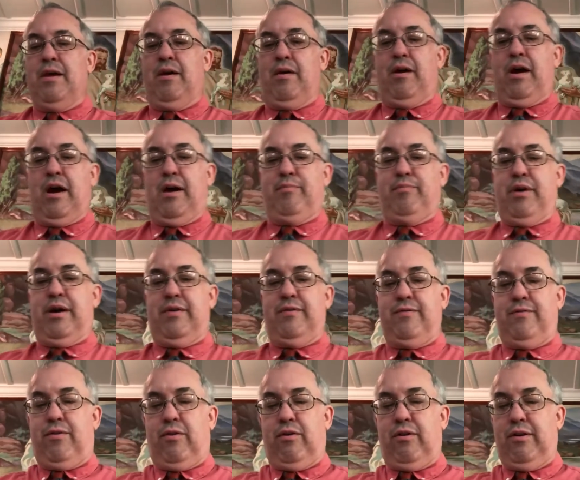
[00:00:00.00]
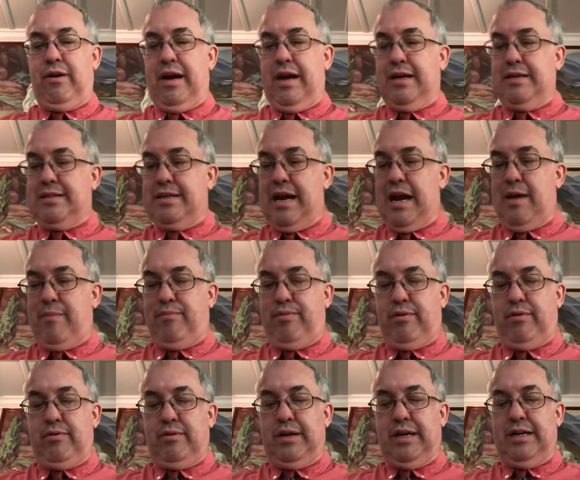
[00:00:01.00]
Uh, but for
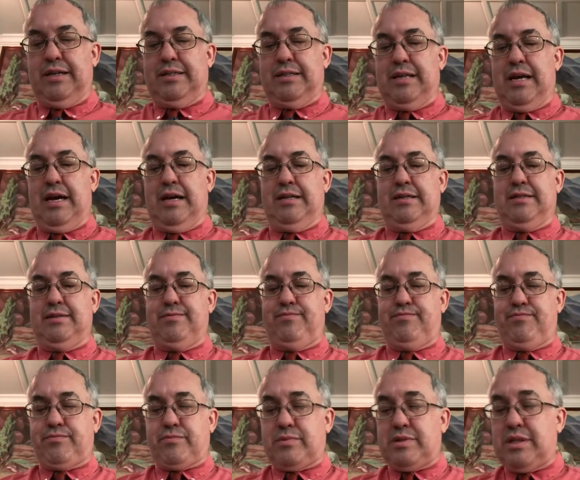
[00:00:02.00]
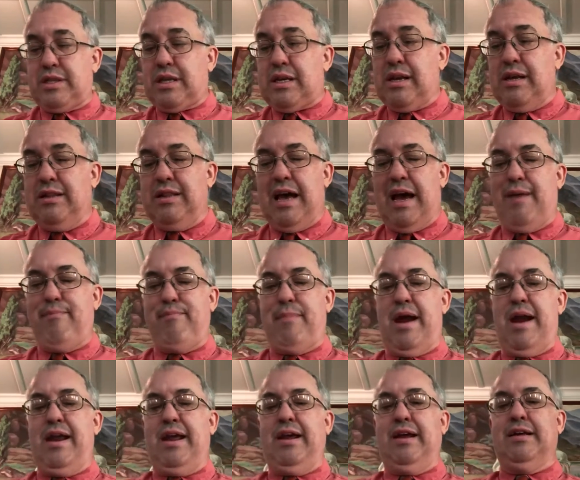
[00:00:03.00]
example, he says that
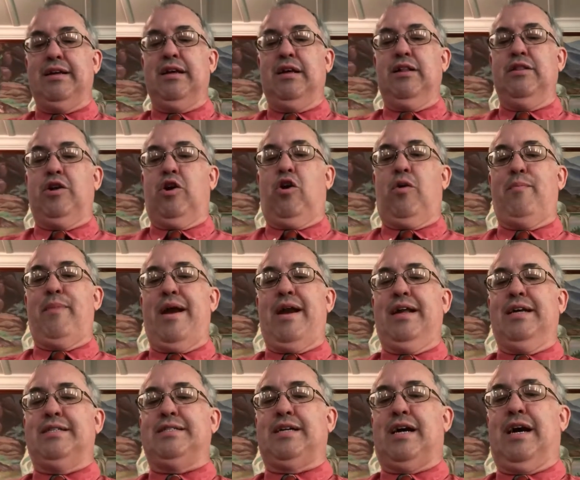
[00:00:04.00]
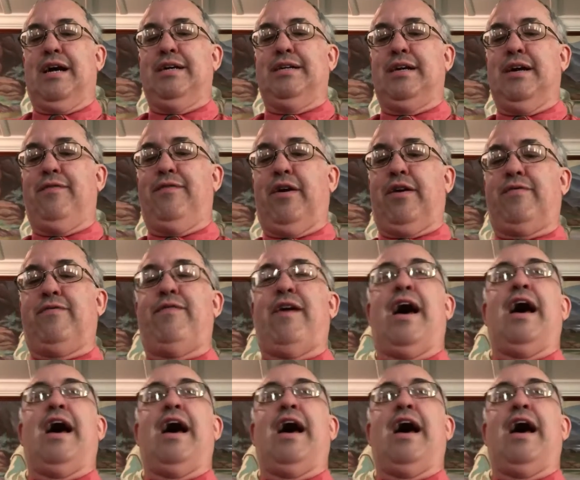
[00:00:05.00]
many, there are many scientific